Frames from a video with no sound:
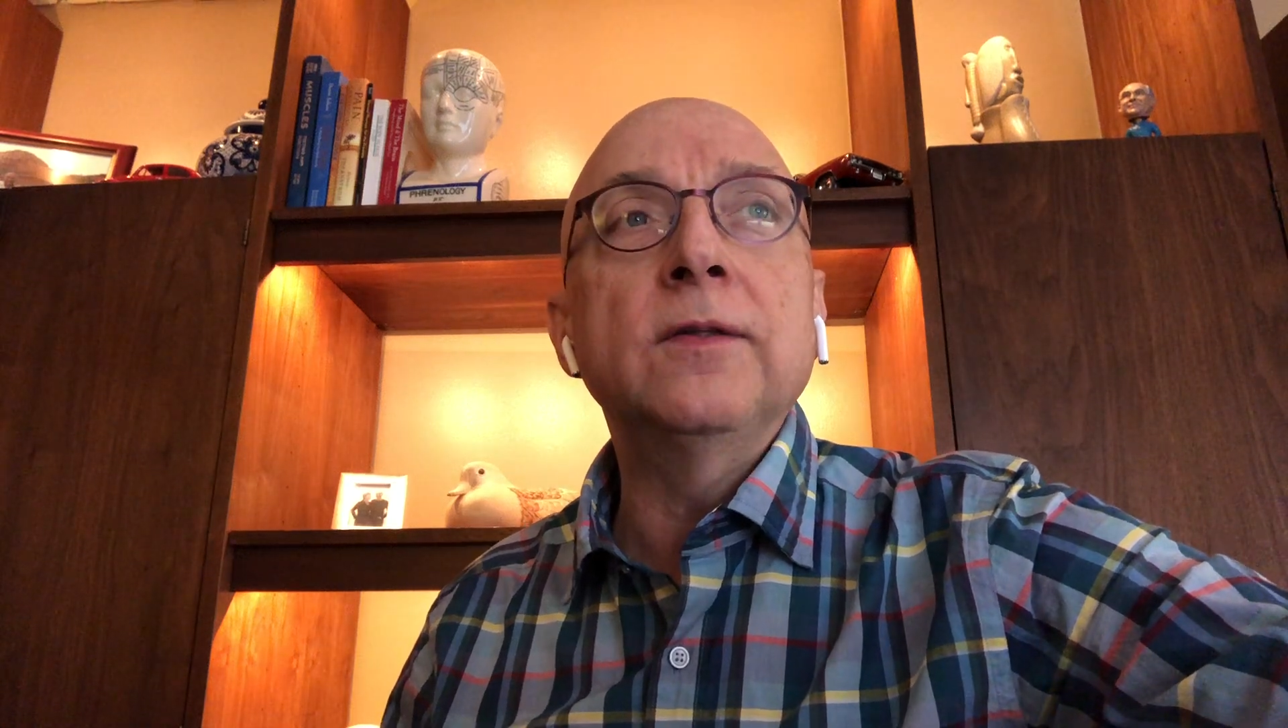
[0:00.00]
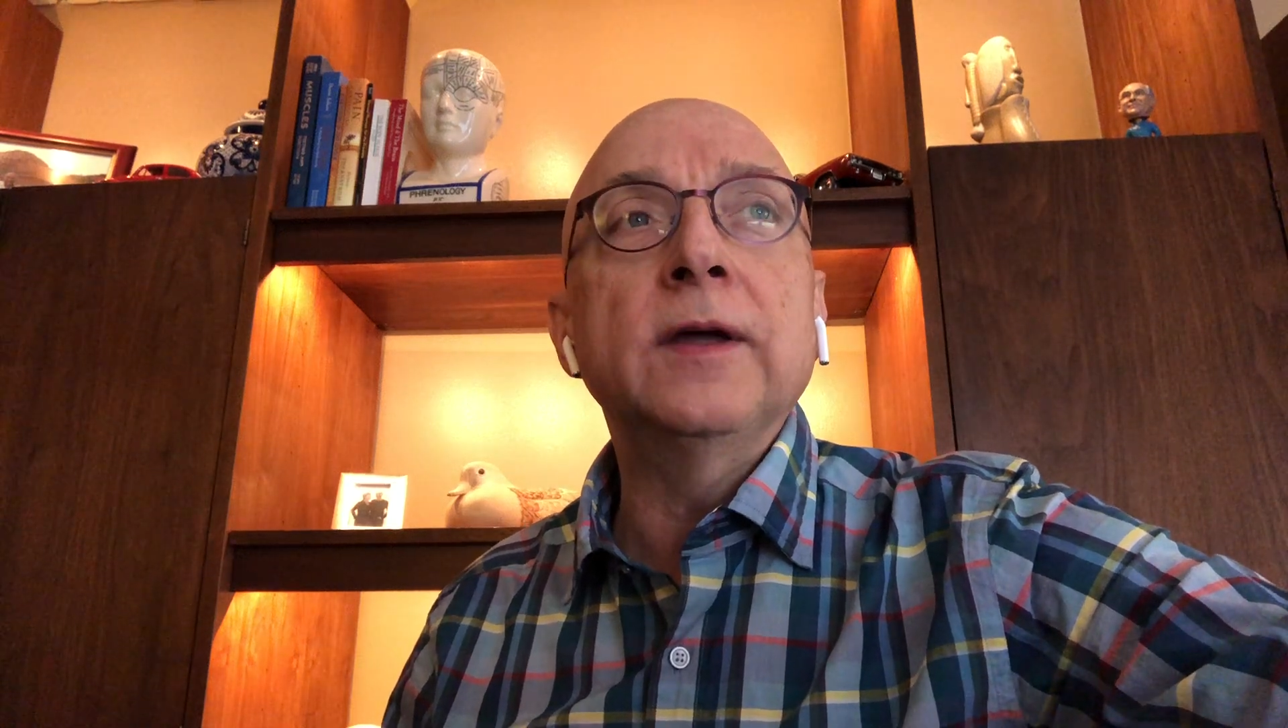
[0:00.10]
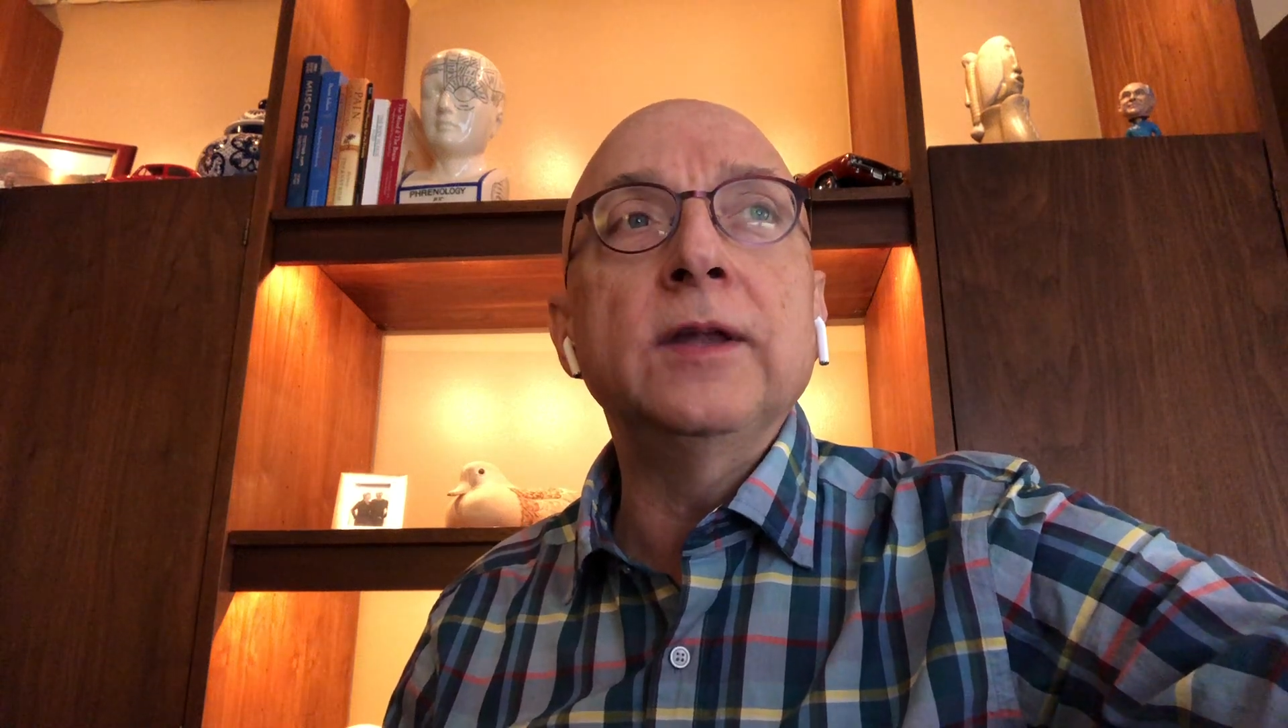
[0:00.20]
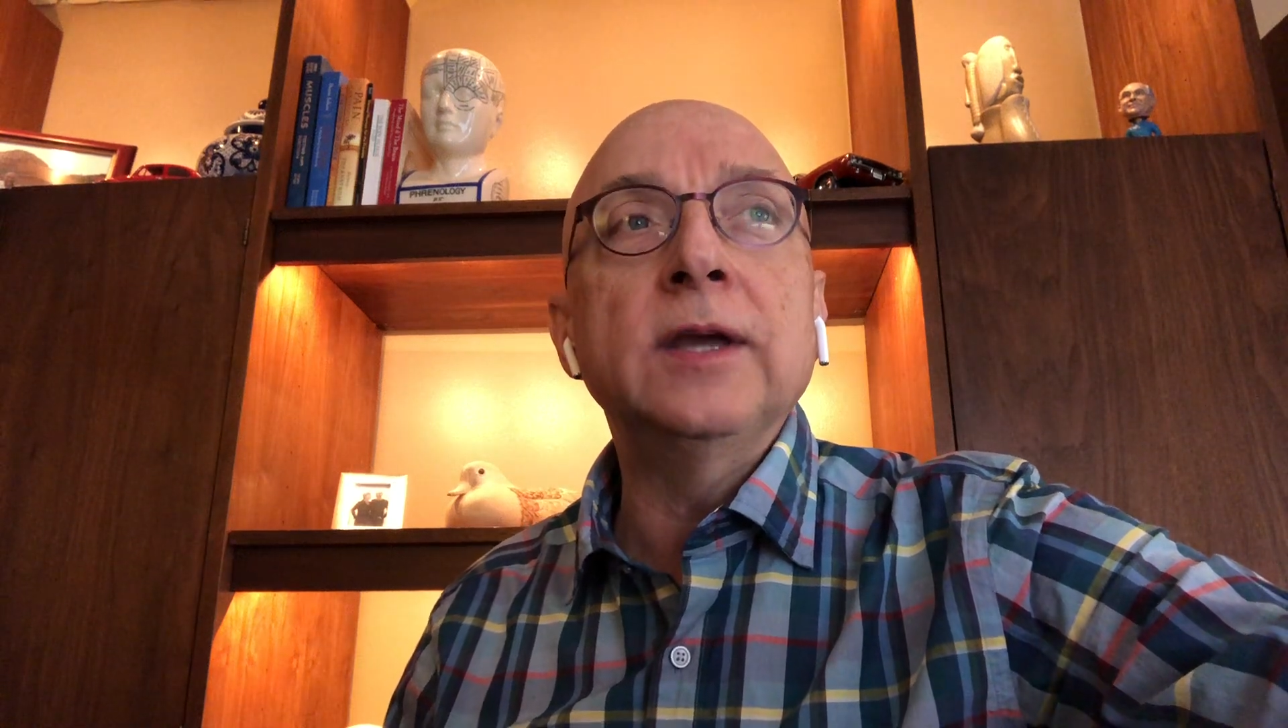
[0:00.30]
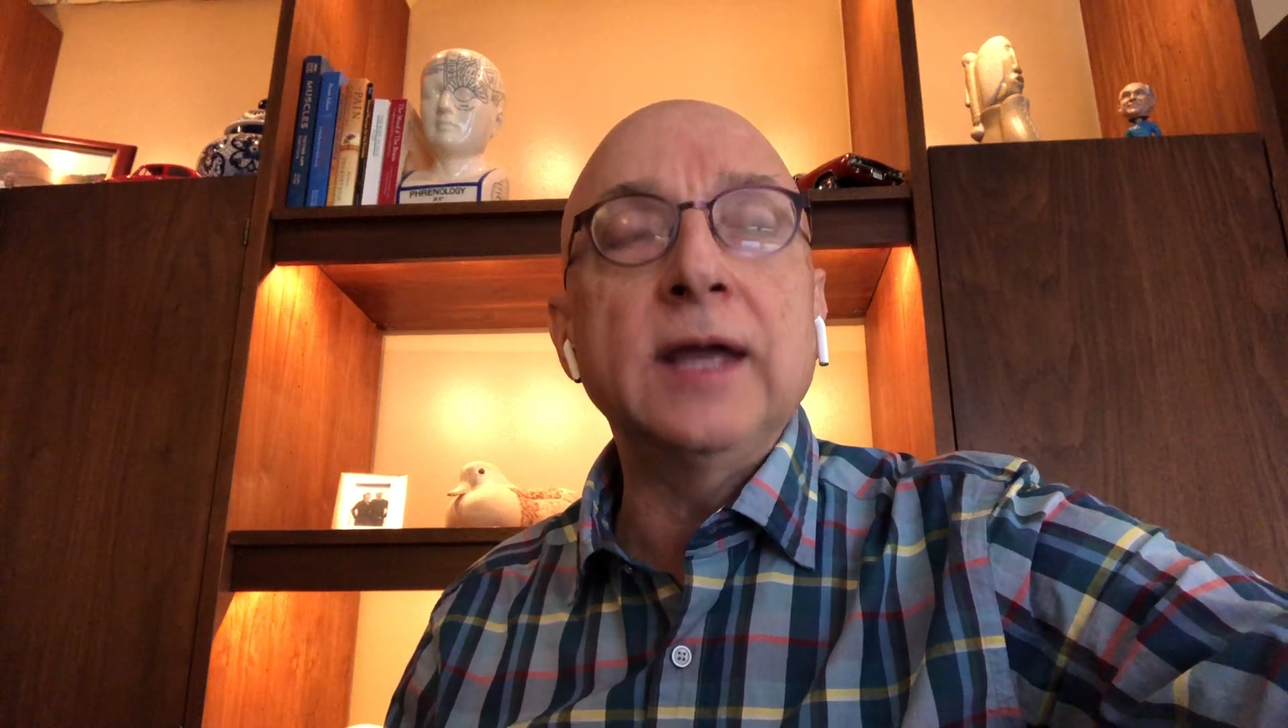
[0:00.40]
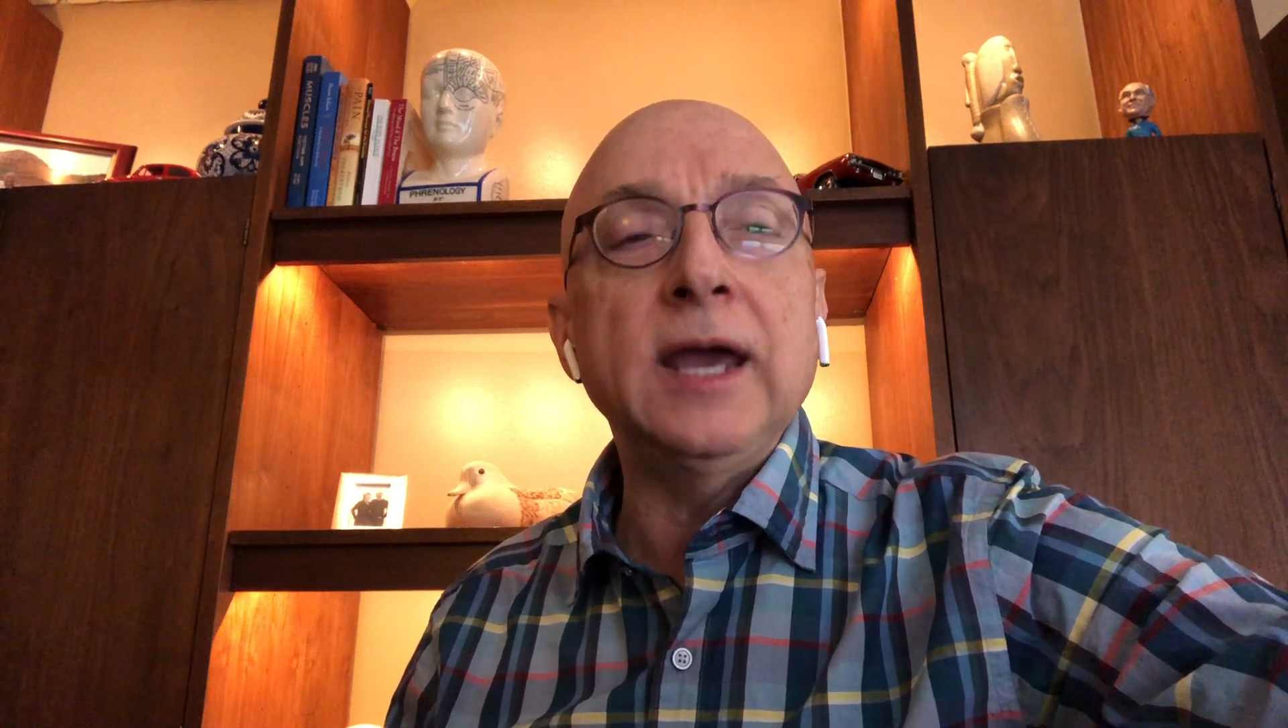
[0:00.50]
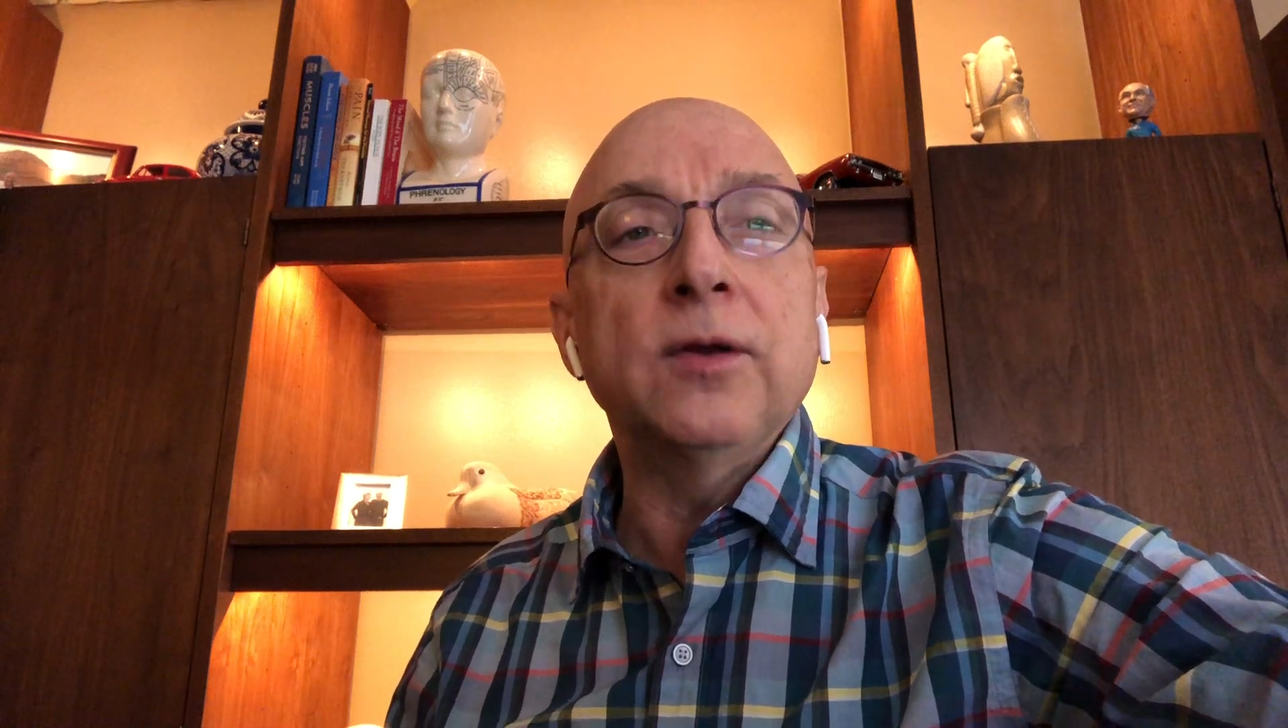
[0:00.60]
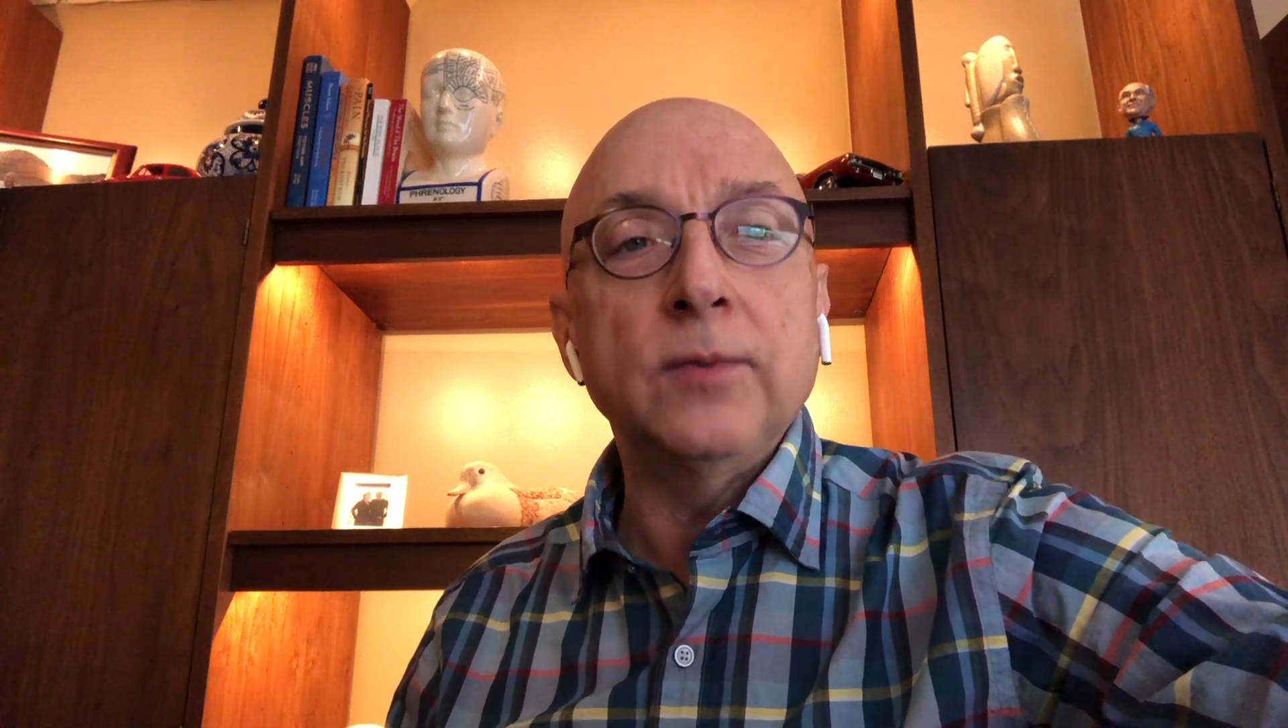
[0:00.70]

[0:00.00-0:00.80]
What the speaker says: that you can't